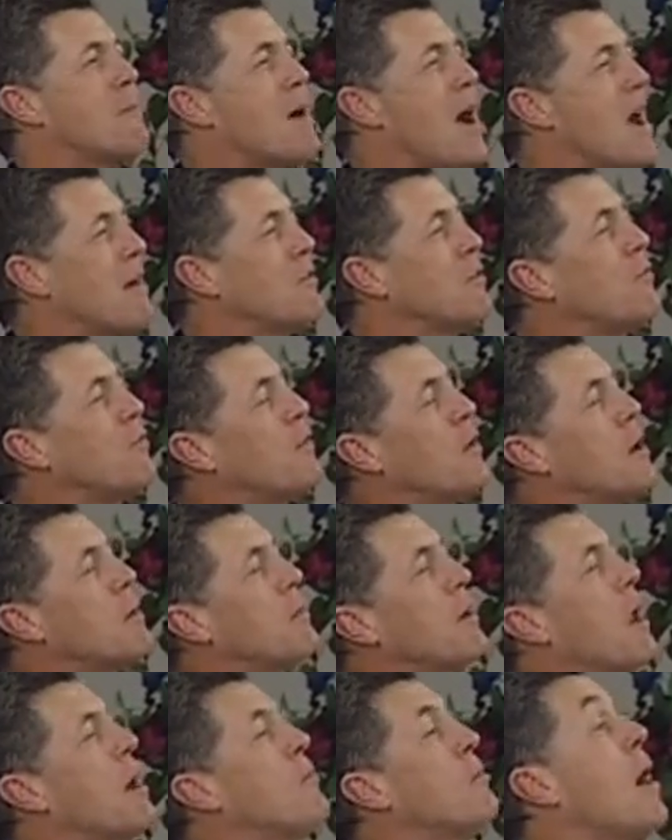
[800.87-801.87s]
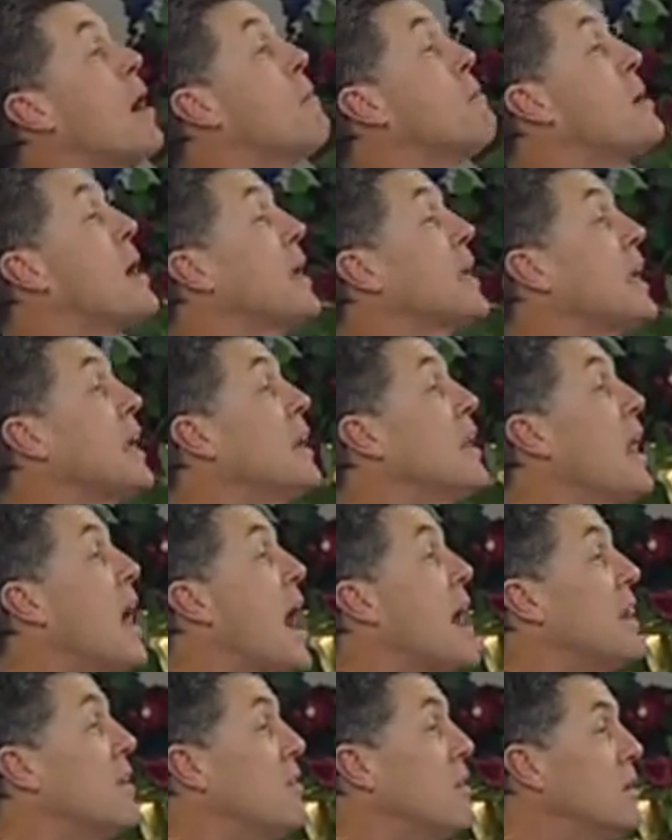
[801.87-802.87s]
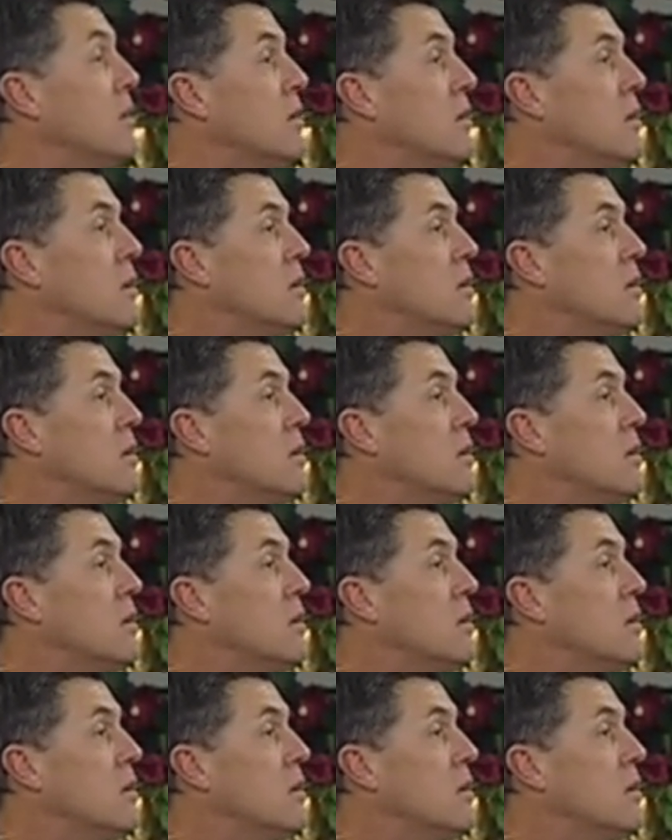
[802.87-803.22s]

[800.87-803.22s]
having fun, but I'm not making light of it.